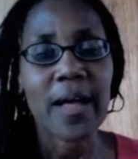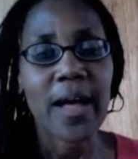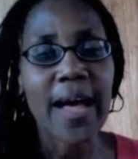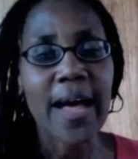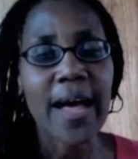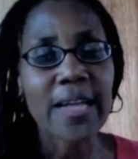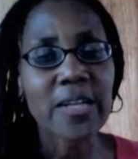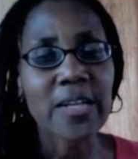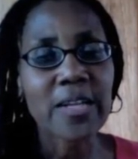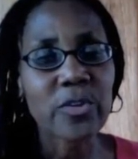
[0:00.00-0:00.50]

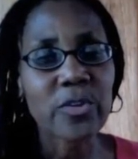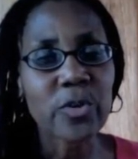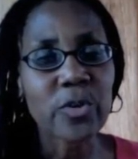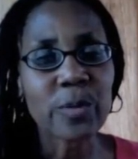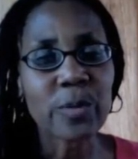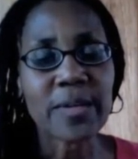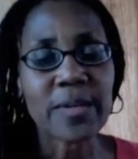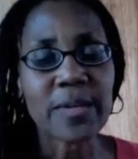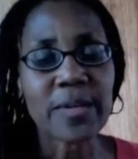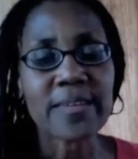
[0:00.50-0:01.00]
I
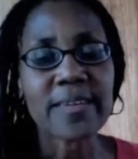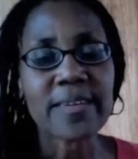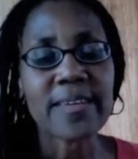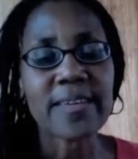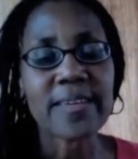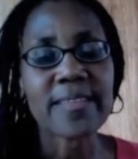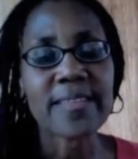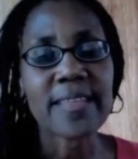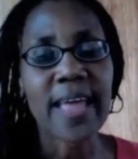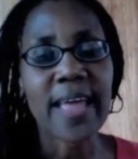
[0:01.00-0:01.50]
determined
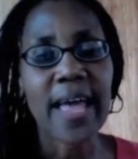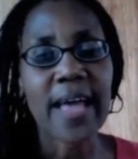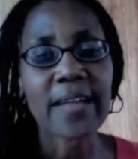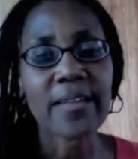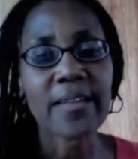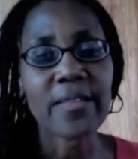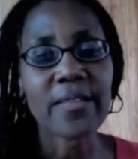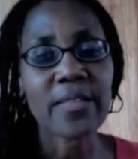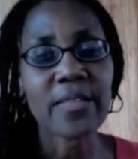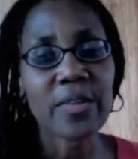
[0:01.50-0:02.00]
that
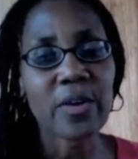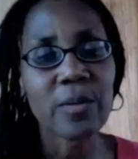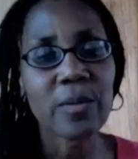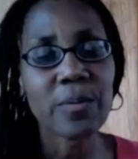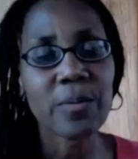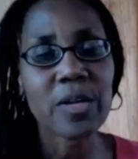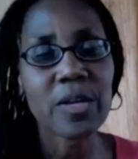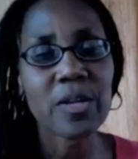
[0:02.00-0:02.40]
the therapeutic